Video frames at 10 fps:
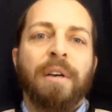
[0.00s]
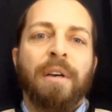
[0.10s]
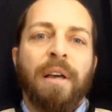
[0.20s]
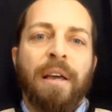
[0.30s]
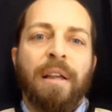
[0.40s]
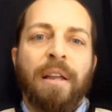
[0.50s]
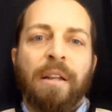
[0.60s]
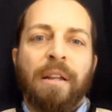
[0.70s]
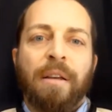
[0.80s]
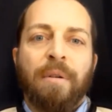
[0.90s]

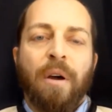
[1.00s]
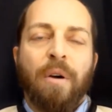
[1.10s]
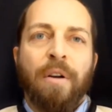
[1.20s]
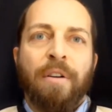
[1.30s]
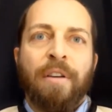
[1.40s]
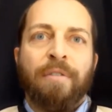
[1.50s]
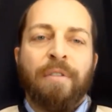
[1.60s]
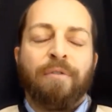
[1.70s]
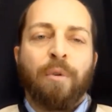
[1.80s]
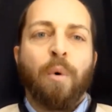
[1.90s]

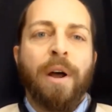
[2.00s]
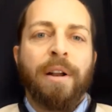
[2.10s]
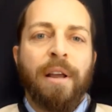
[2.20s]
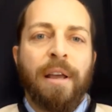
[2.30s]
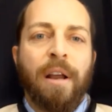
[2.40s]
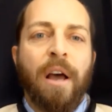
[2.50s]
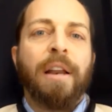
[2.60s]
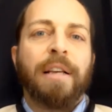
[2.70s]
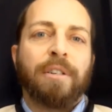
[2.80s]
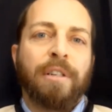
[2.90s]
if for one, an
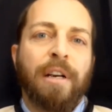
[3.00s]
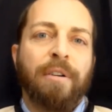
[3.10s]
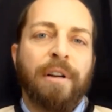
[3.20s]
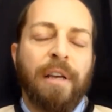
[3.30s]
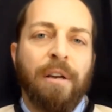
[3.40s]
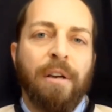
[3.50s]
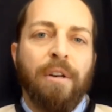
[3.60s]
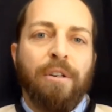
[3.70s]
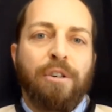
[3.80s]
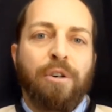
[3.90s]
unnecessary
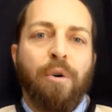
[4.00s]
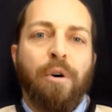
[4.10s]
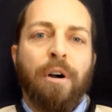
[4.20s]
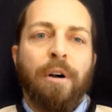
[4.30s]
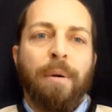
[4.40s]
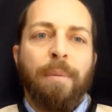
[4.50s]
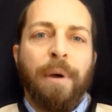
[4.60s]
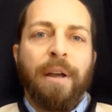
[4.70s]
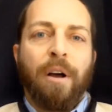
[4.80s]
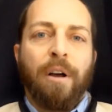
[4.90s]
chore,
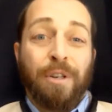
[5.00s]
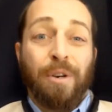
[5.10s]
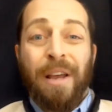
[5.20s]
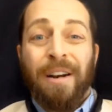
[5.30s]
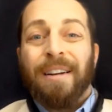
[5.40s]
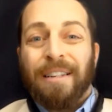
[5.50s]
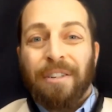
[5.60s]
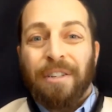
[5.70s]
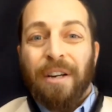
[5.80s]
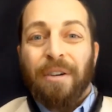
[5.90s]
but also an
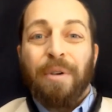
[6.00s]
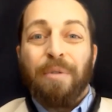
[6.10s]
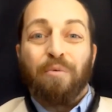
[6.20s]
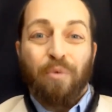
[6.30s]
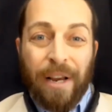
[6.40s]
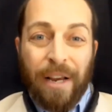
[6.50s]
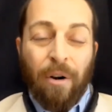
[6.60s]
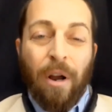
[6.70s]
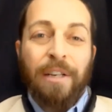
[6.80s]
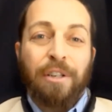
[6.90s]
unnecessary
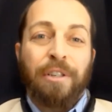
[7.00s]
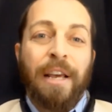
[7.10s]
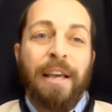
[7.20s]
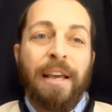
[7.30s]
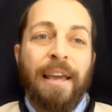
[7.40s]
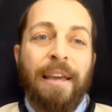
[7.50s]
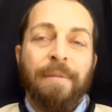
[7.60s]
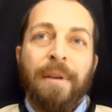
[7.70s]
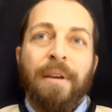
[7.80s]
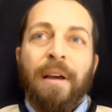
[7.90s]
or I should say
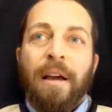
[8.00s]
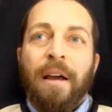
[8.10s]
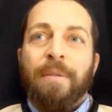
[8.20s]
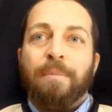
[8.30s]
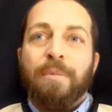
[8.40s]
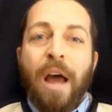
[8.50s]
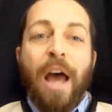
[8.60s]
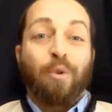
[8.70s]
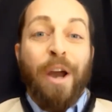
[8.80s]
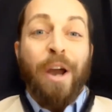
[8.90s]
a
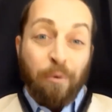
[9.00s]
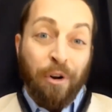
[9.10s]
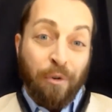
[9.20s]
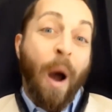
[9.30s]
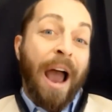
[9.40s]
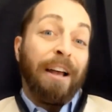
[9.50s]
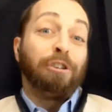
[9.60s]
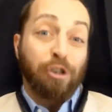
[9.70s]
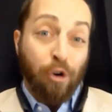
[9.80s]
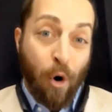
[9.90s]
not quite worthwhile
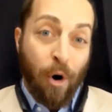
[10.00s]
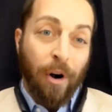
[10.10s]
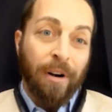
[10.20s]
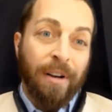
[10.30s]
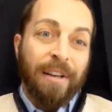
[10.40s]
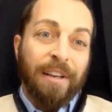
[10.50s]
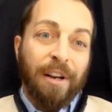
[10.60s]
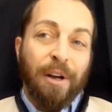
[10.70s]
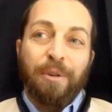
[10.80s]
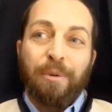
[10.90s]
chore, you
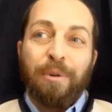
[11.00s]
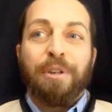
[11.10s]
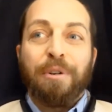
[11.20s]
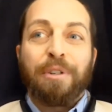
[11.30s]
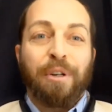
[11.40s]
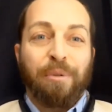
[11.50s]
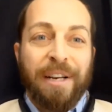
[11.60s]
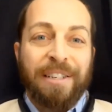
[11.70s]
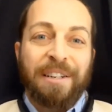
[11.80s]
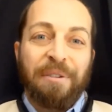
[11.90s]
know, to reduce your
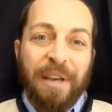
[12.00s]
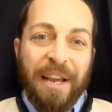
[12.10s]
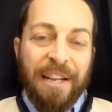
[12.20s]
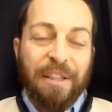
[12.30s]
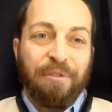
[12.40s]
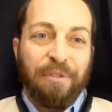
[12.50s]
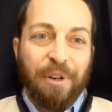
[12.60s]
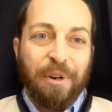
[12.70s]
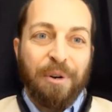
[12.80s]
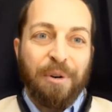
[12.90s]
risk of getting the
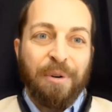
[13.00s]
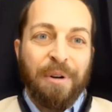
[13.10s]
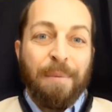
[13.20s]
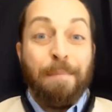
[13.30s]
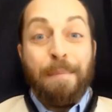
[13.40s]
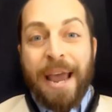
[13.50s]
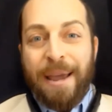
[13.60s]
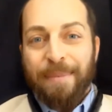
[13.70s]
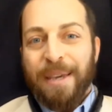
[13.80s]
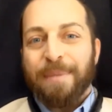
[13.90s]
flu
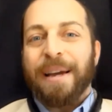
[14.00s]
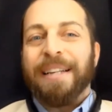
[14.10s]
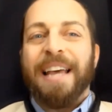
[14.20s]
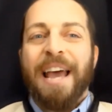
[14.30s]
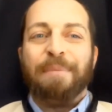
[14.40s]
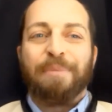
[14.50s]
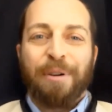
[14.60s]
maybe by 10%